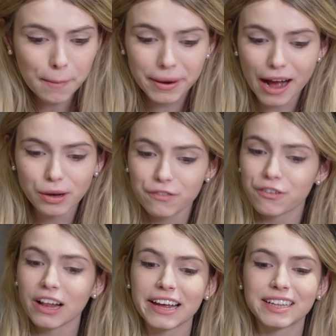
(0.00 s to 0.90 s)
But I
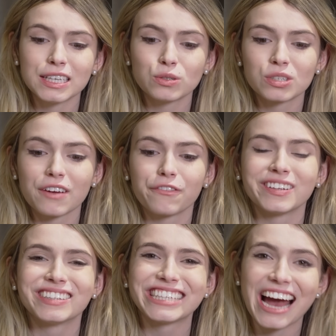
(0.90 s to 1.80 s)
felt like this was a
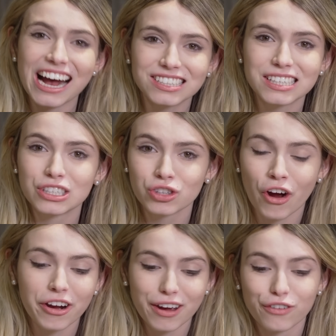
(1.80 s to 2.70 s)
fantastic
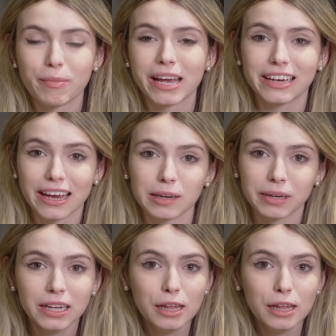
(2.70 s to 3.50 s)
start of my game,